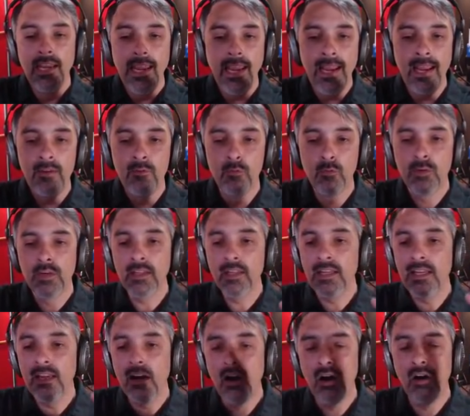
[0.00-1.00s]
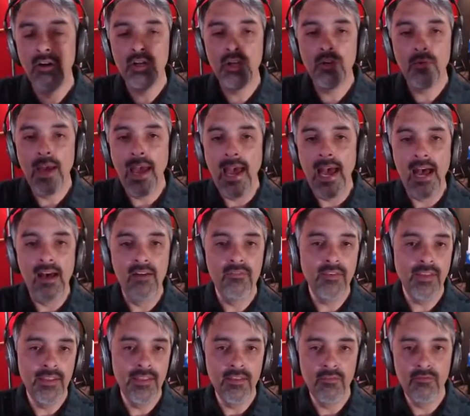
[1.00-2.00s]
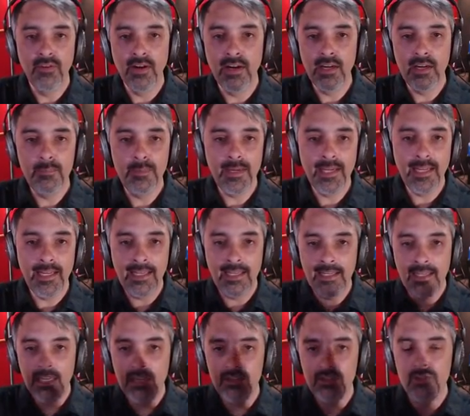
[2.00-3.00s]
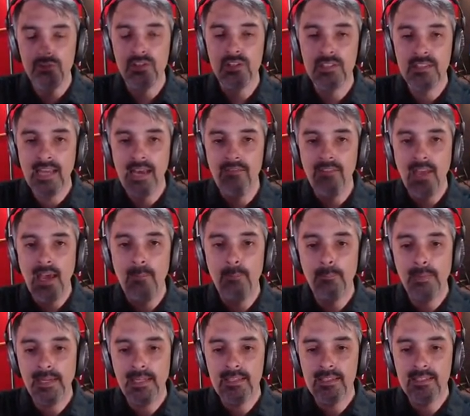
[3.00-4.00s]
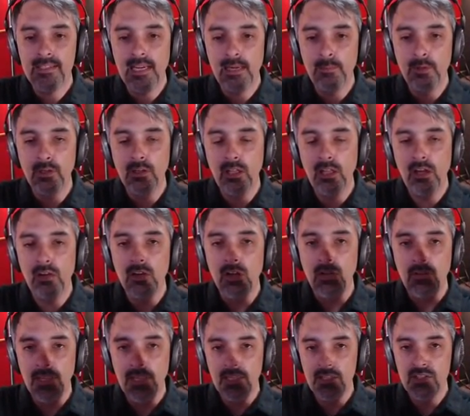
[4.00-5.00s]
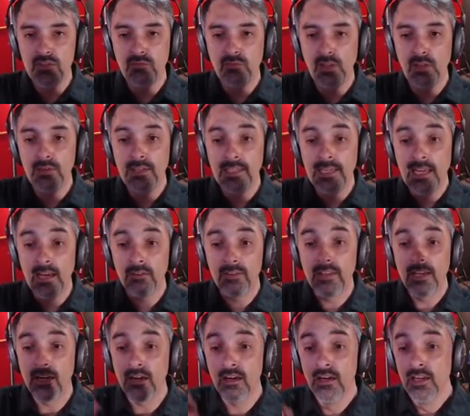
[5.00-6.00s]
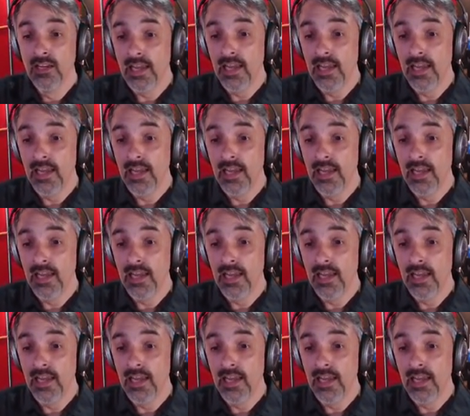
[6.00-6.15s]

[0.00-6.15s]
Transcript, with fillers: And really all you have in the very beginning is you just have that Beat Saber logo that is floating out there.